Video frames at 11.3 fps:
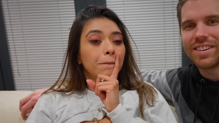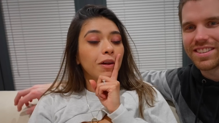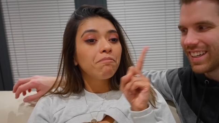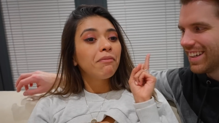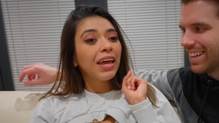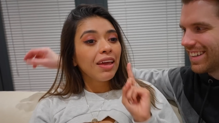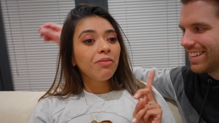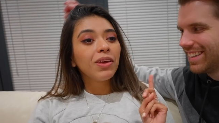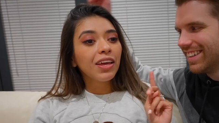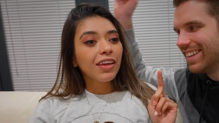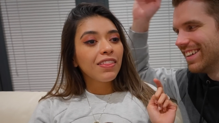Speaker 1: But
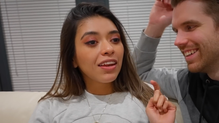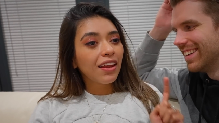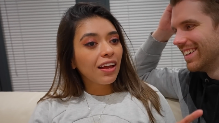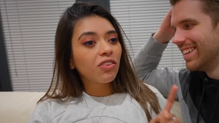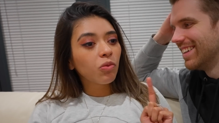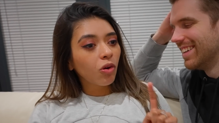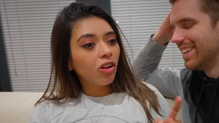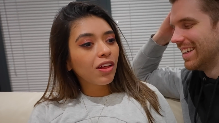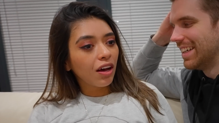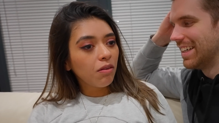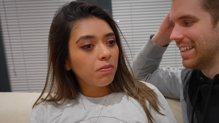maybe in the next
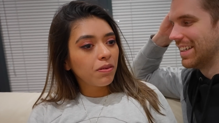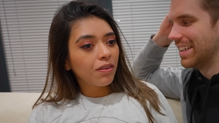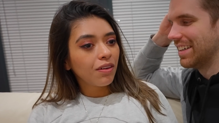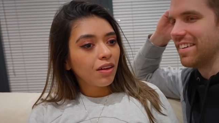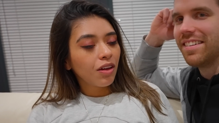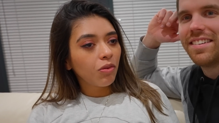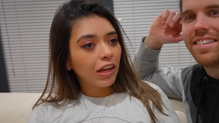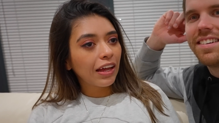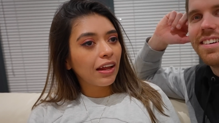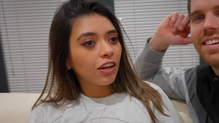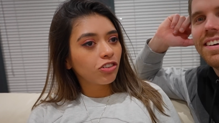World Cup, we
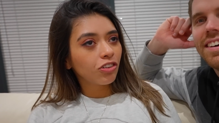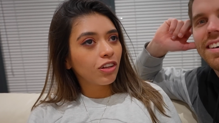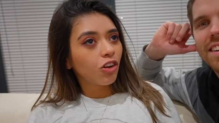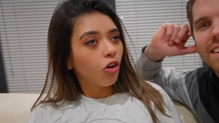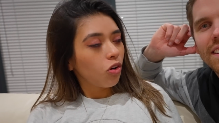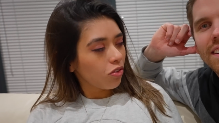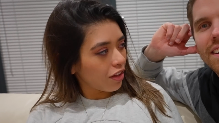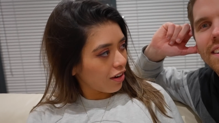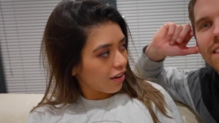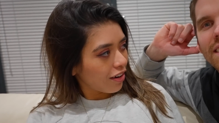can actually go there.